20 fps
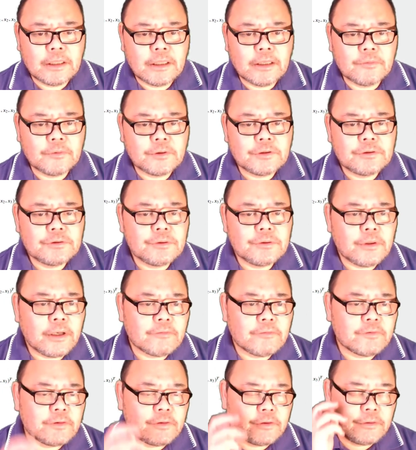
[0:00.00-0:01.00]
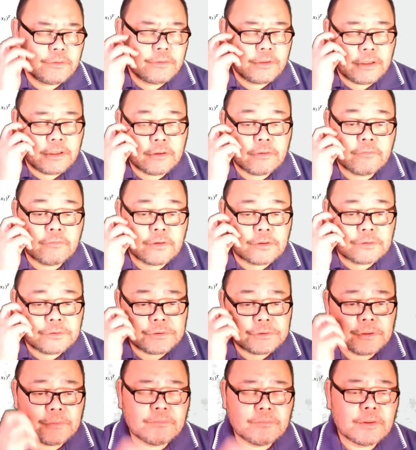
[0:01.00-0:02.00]
And we do have a theoretical
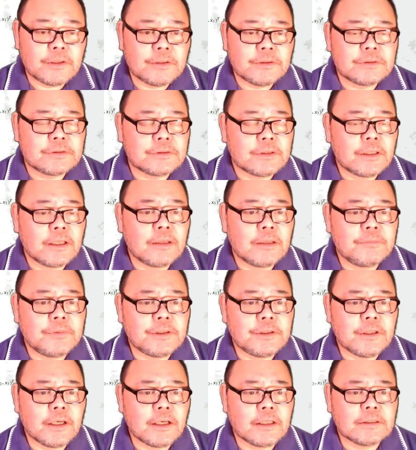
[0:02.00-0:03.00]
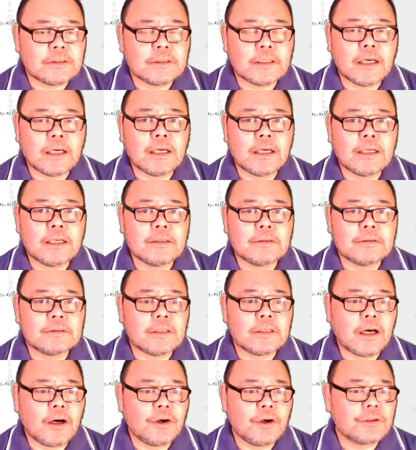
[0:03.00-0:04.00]
function, but it's uh, beyond uh,
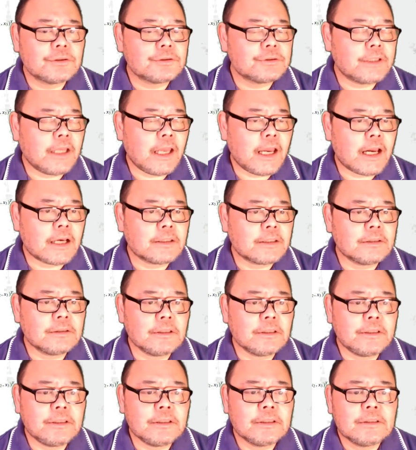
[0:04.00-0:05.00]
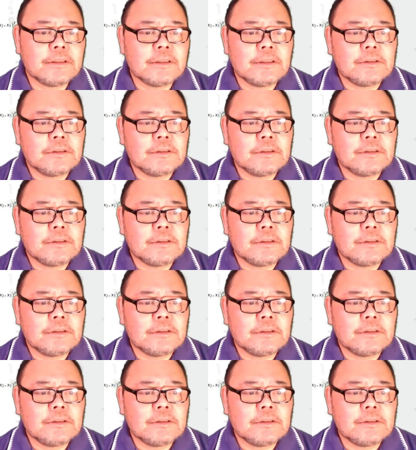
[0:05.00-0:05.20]
hard to calculate.